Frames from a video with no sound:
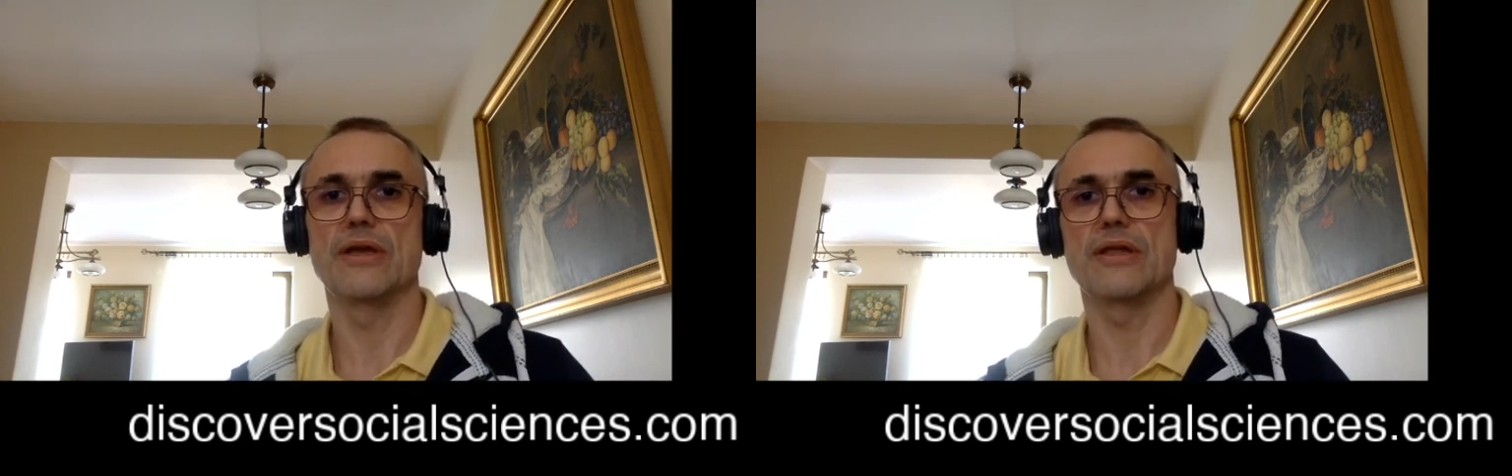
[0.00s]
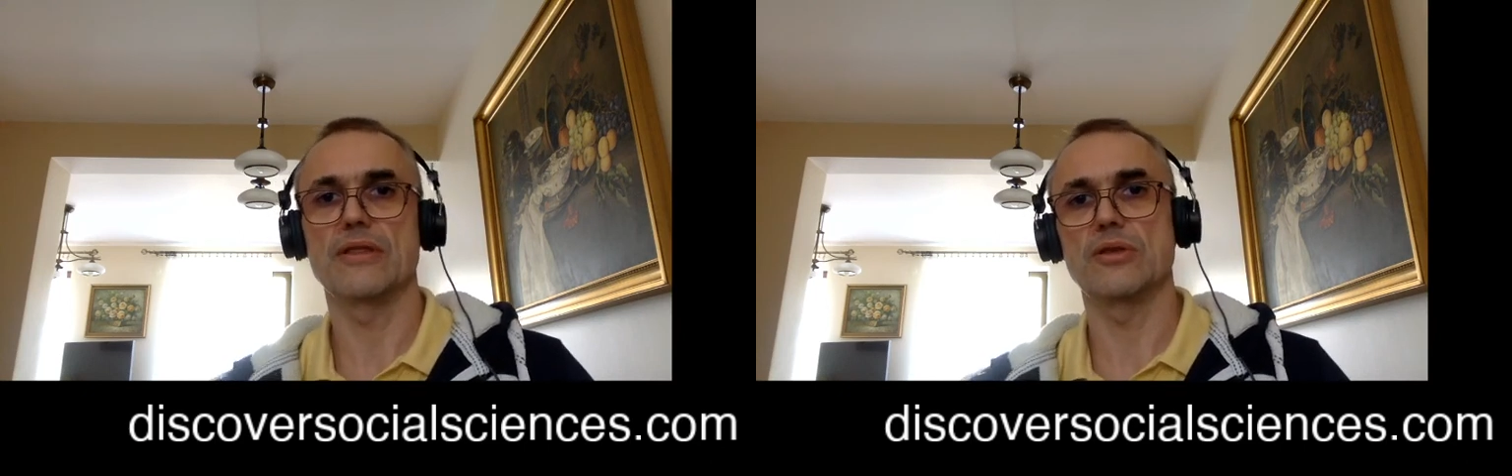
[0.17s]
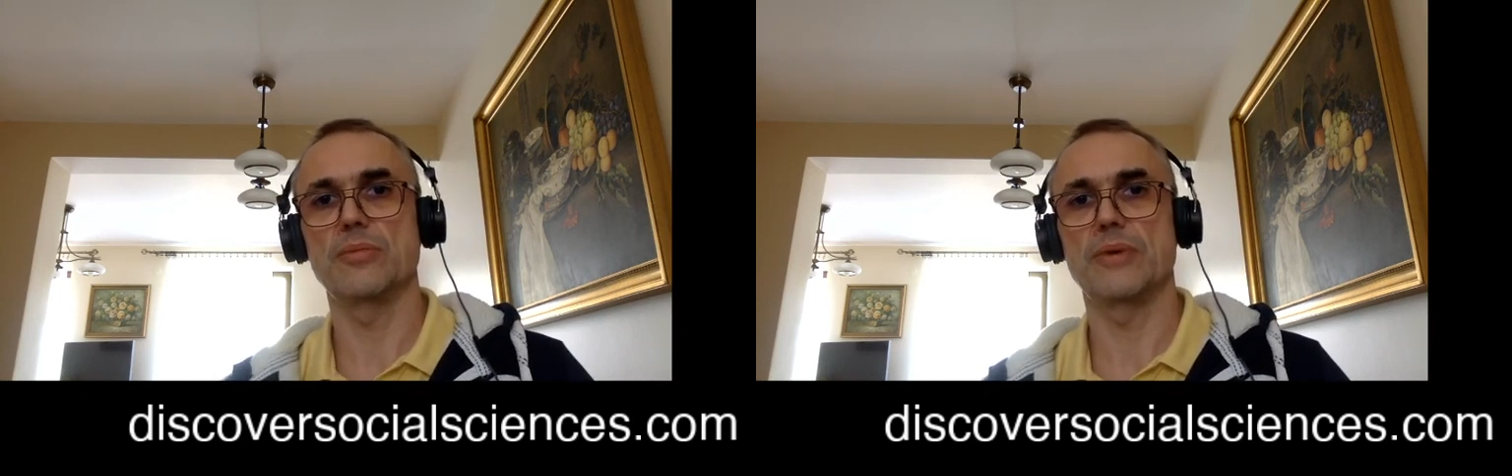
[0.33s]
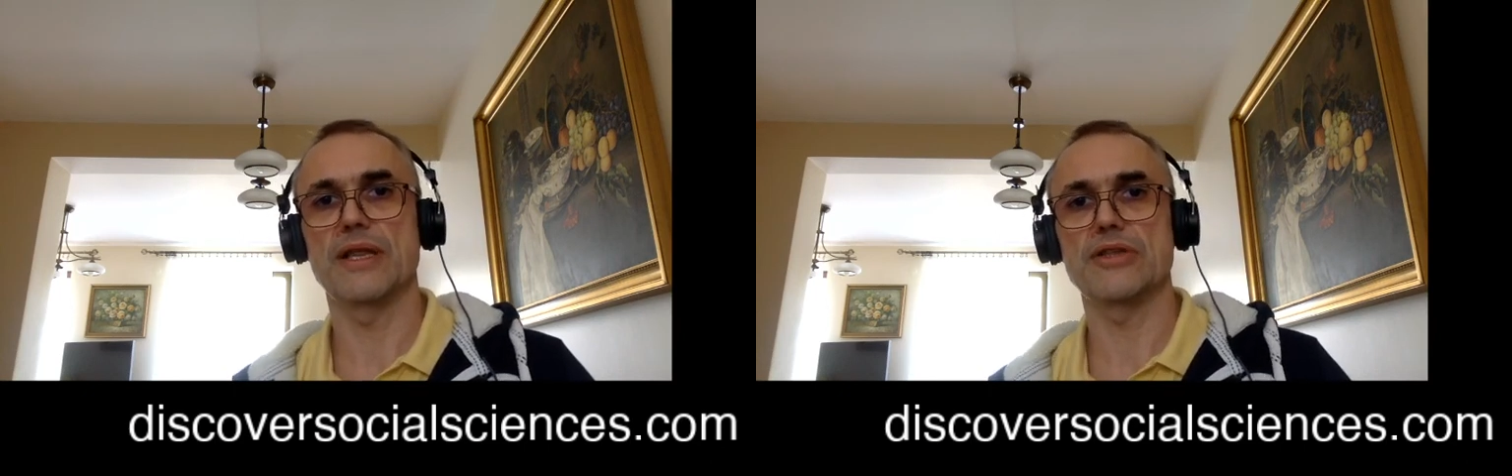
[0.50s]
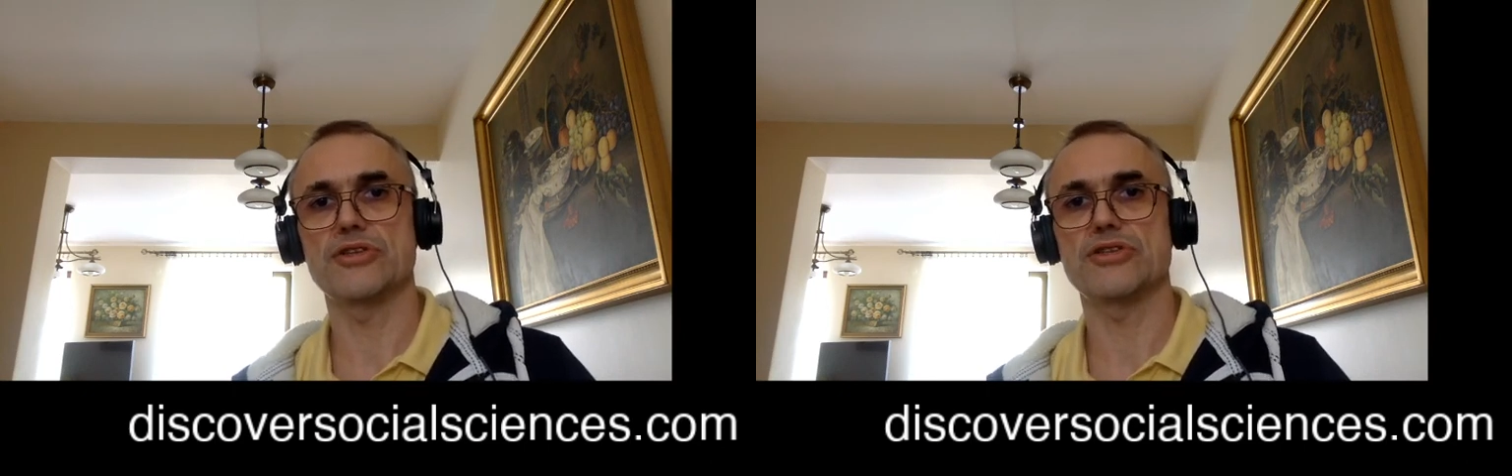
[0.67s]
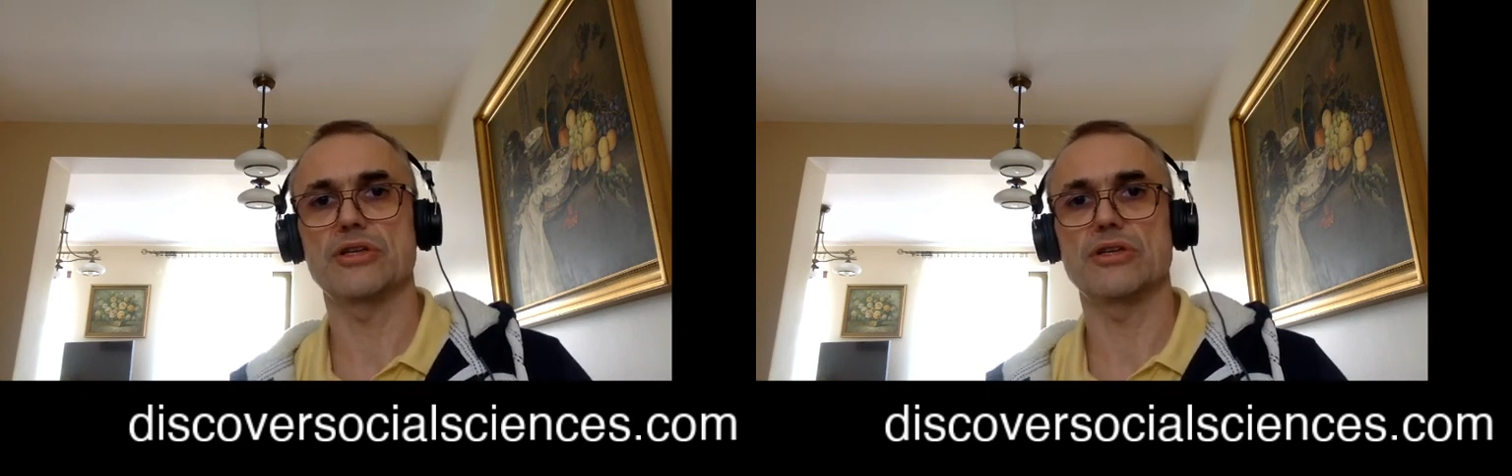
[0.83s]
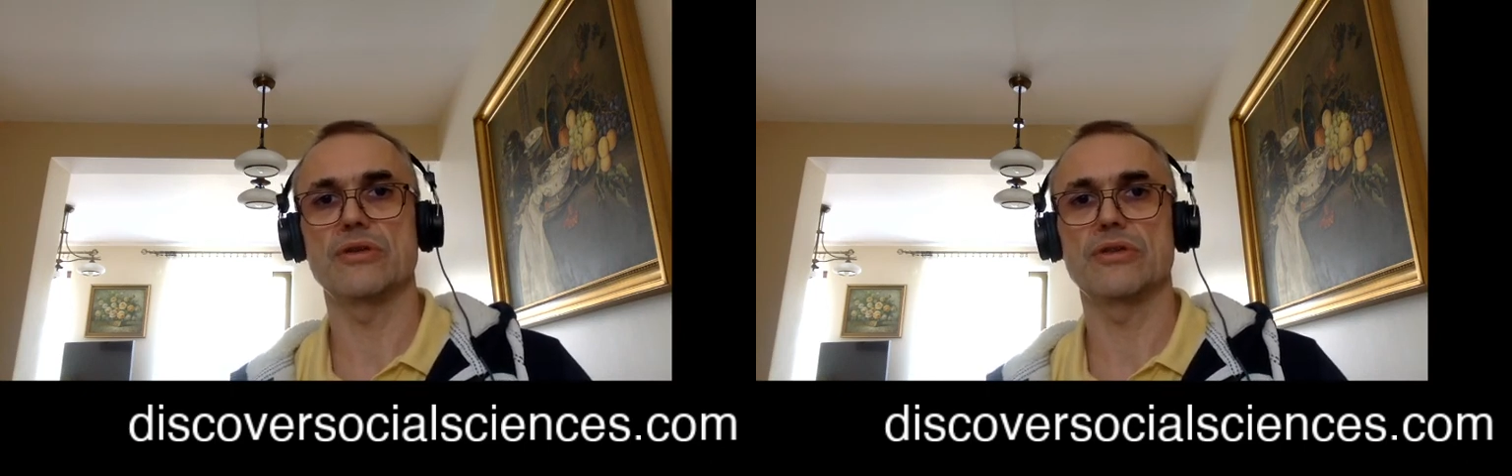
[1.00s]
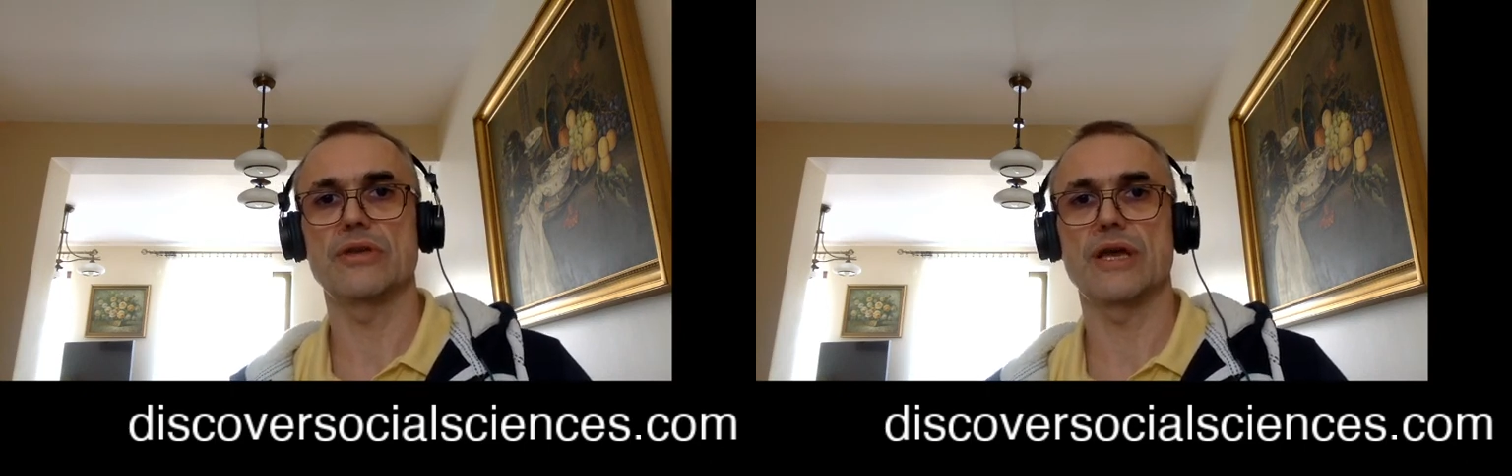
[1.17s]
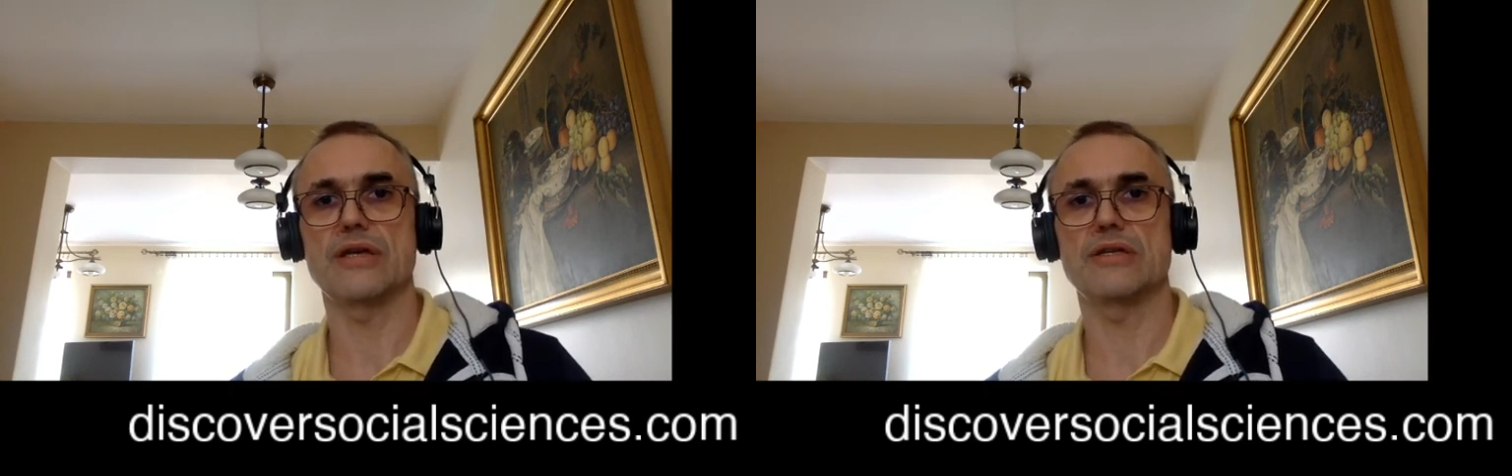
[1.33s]
In that balance sheet, on
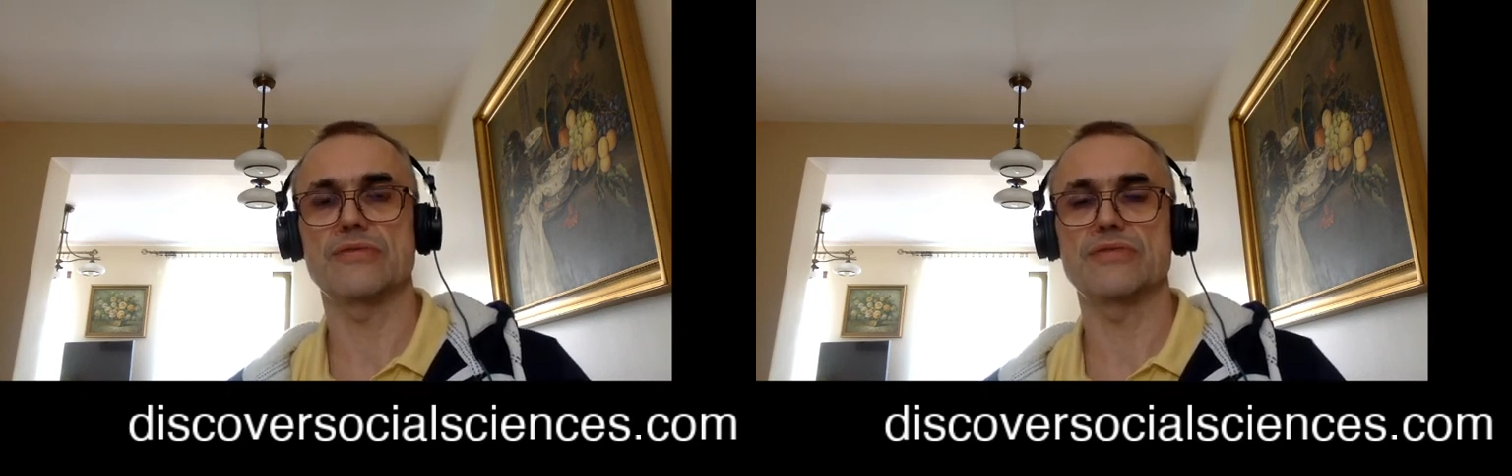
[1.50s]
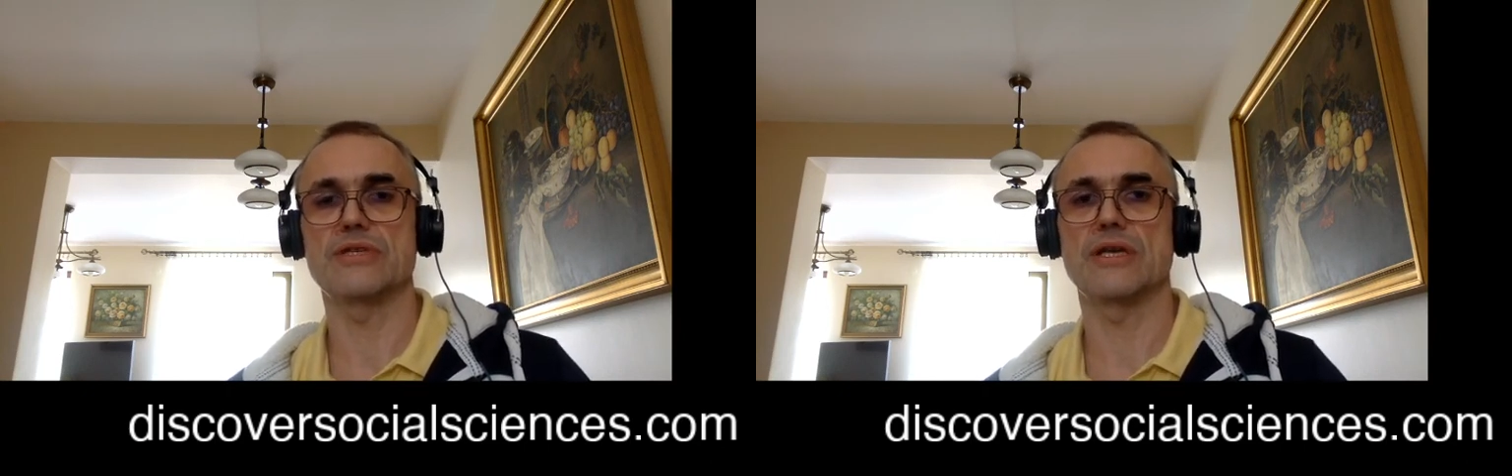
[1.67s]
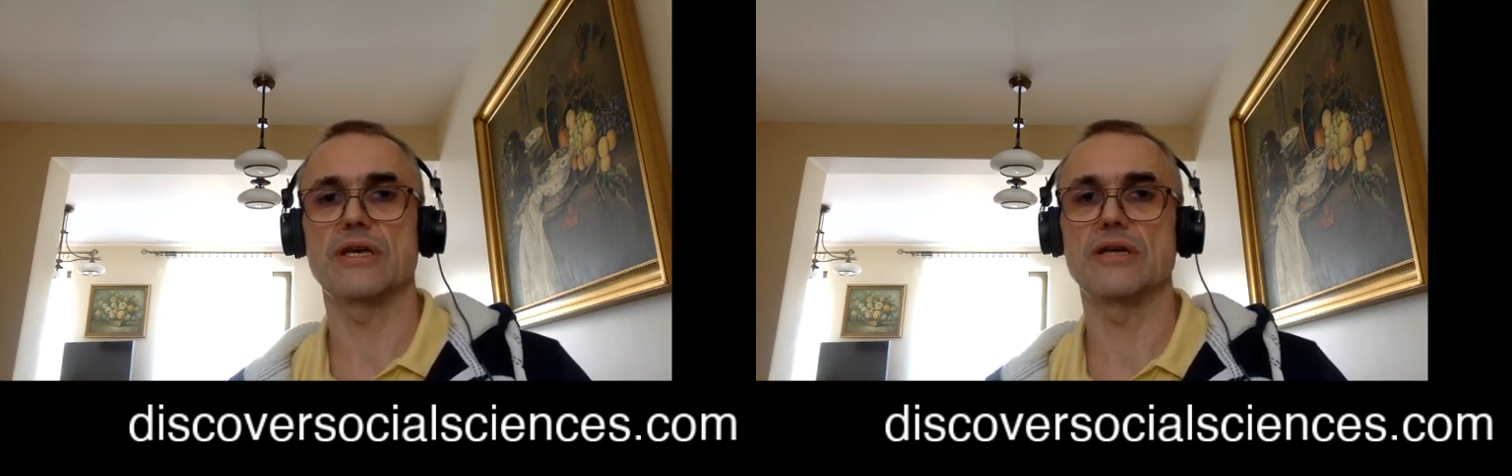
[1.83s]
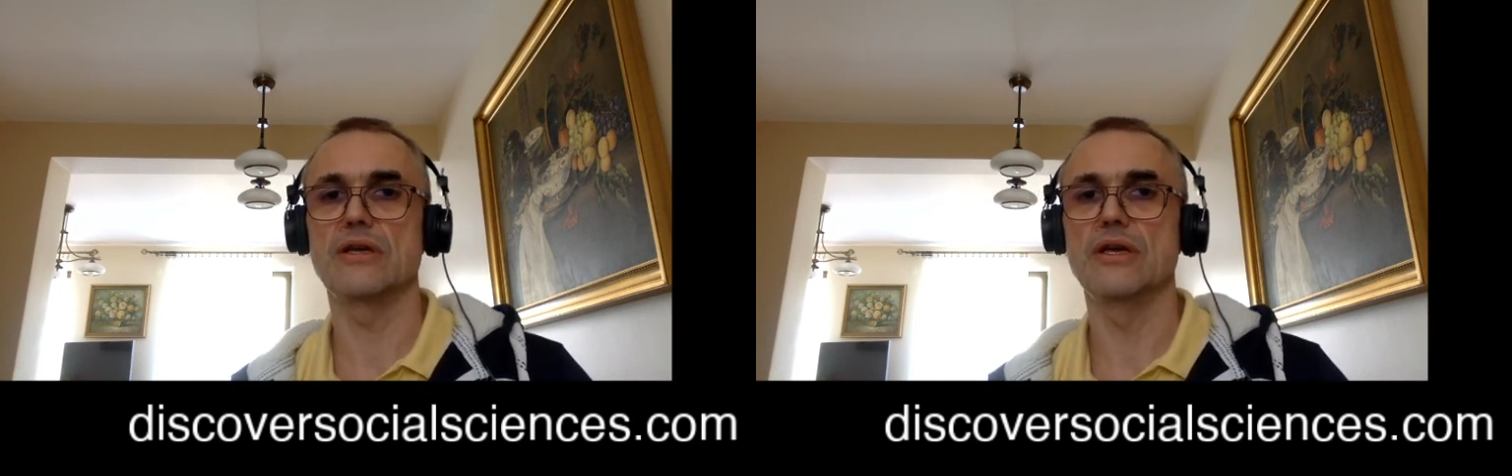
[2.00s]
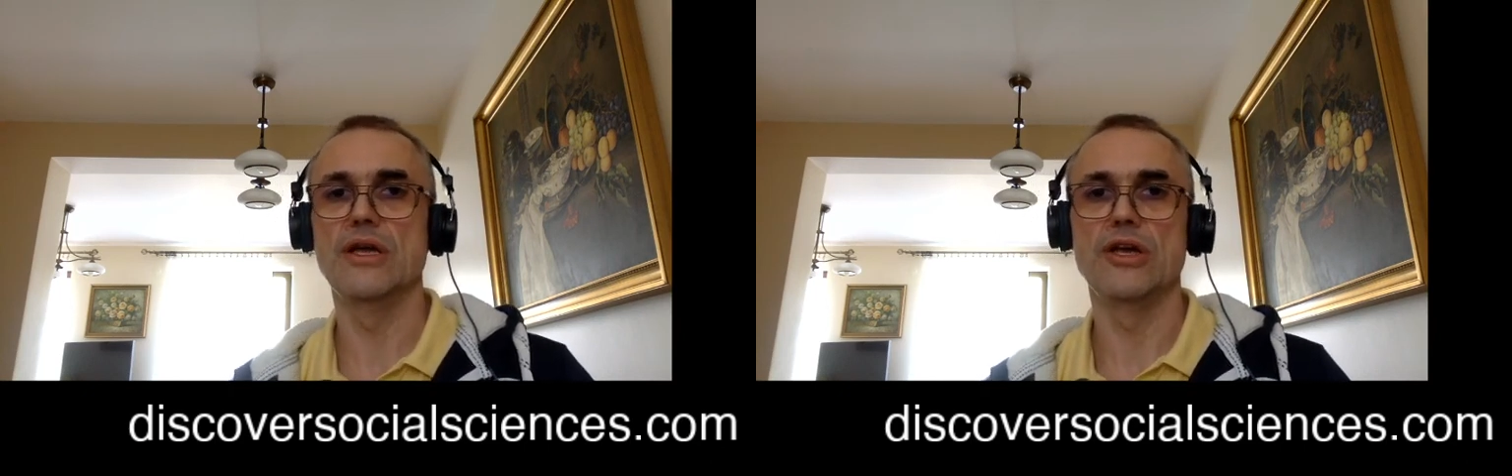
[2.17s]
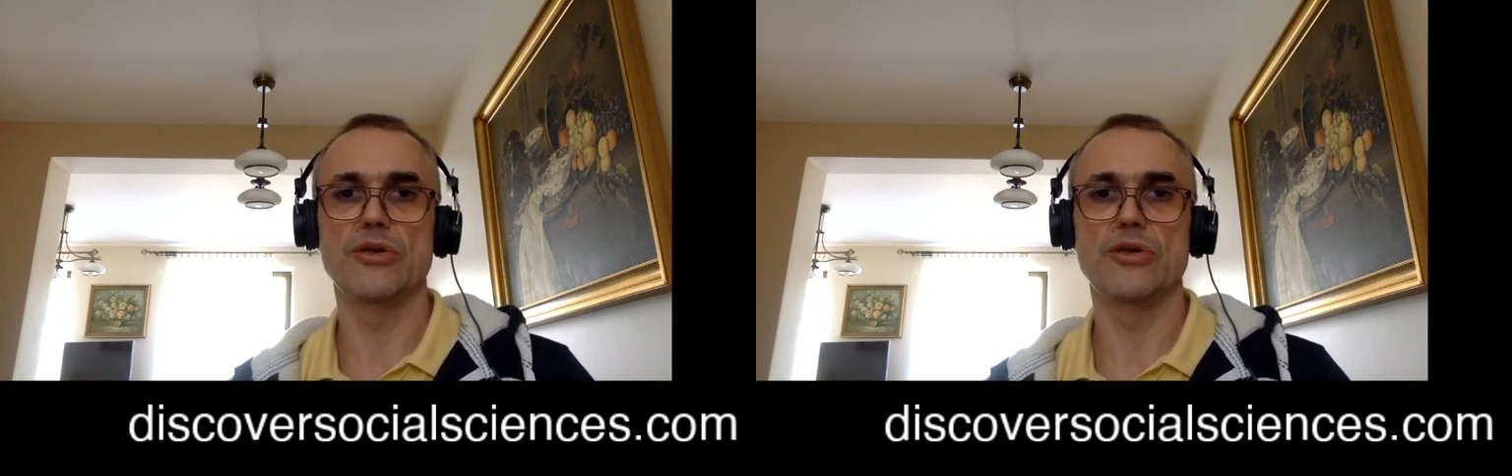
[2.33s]
the active side,